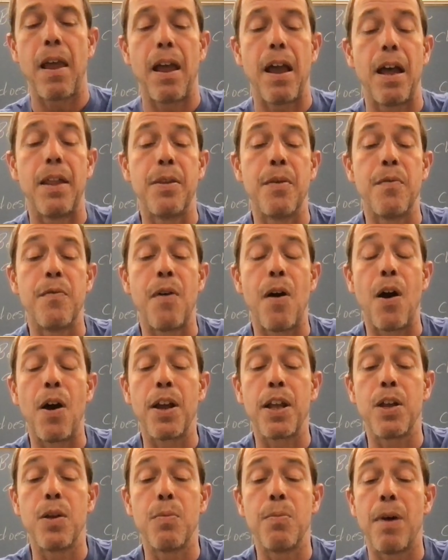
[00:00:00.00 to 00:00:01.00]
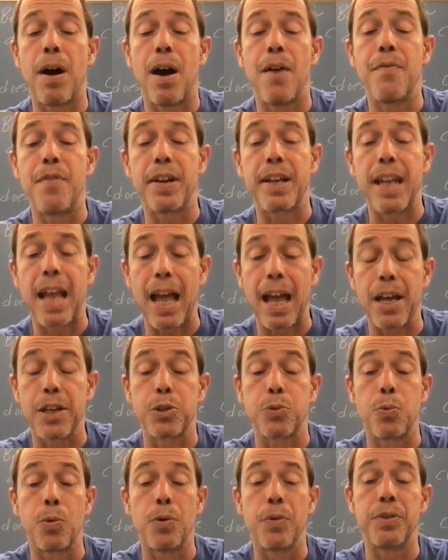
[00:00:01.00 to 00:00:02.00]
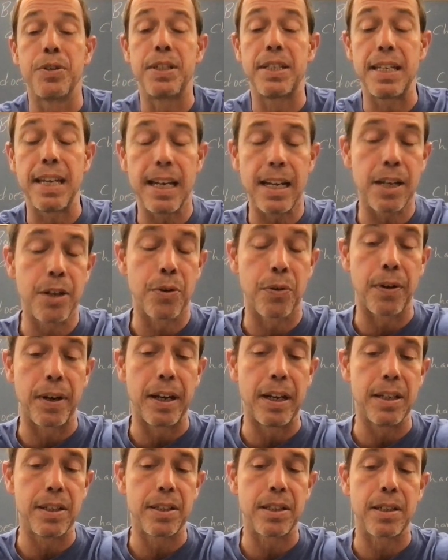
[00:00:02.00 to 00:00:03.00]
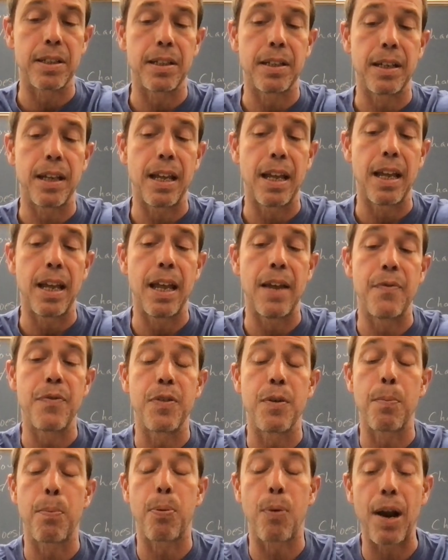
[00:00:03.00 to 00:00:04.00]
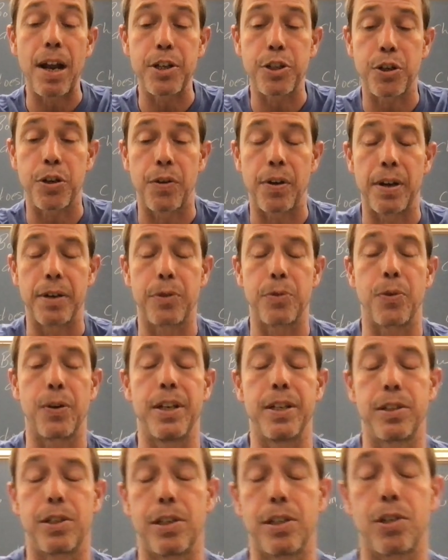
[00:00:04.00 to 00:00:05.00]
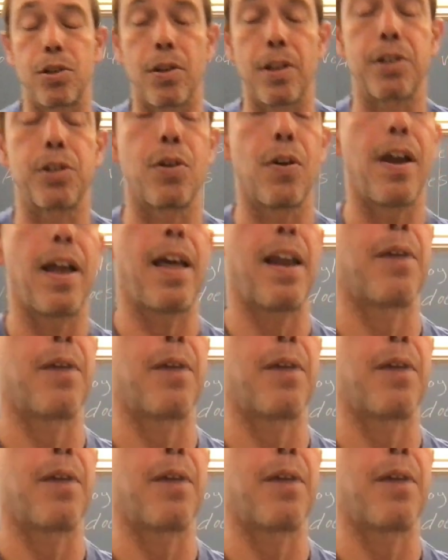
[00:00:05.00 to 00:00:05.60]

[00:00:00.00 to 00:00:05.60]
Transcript: and the volume of a gas will decrease if the pressure increases. So let's go ahead